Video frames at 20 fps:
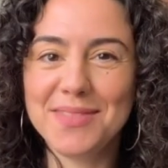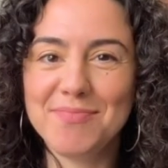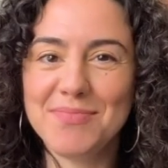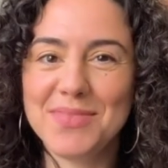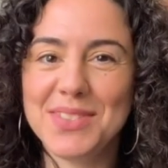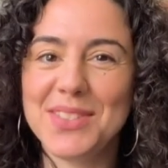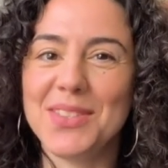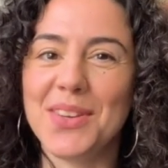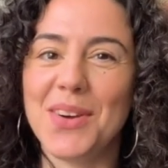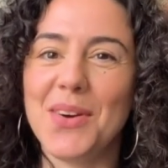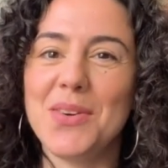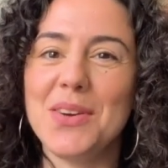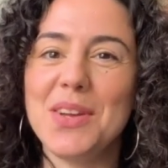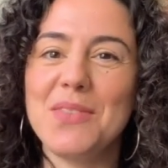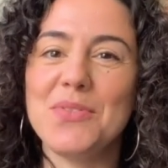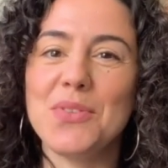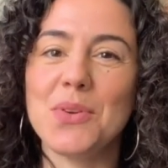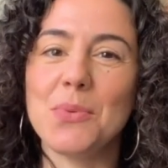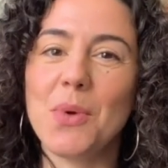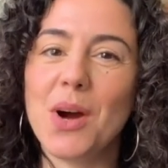So
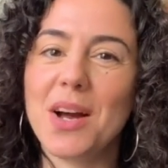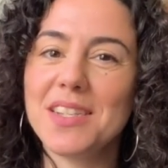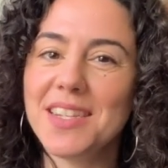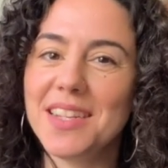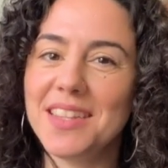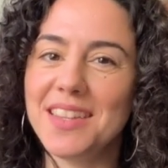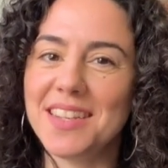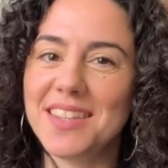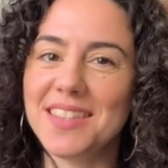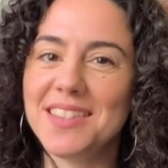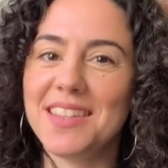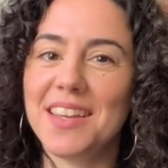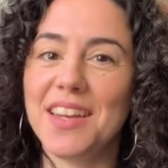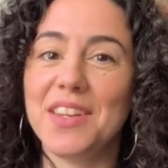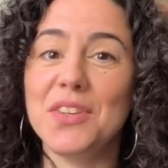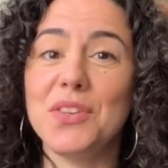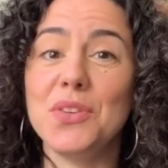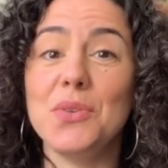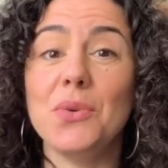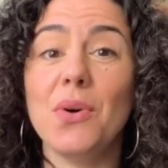if you're watching this
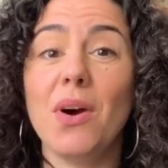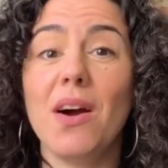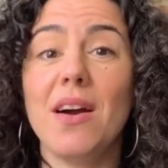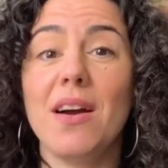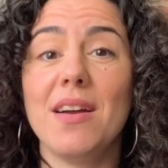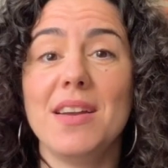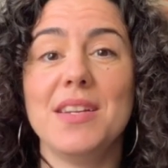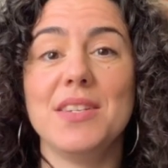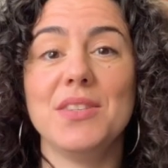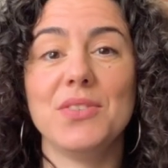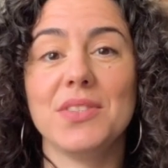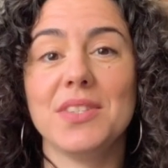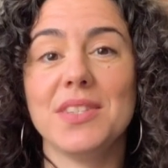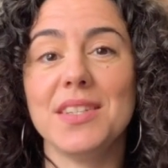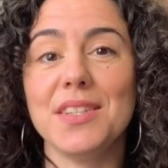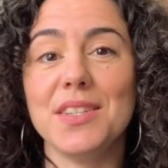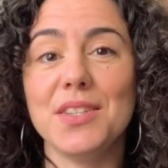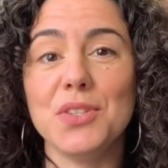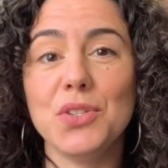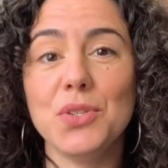and you are
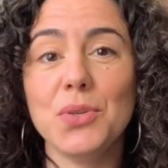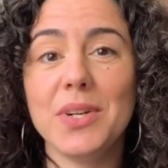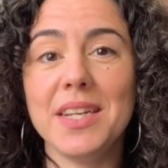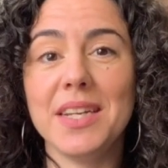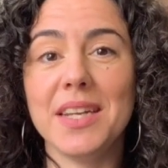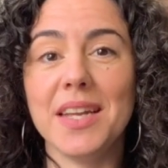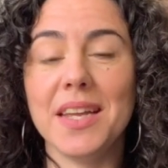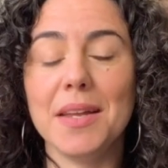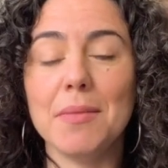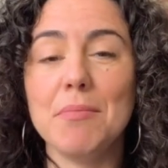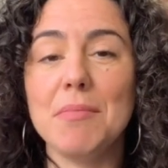interested in joining,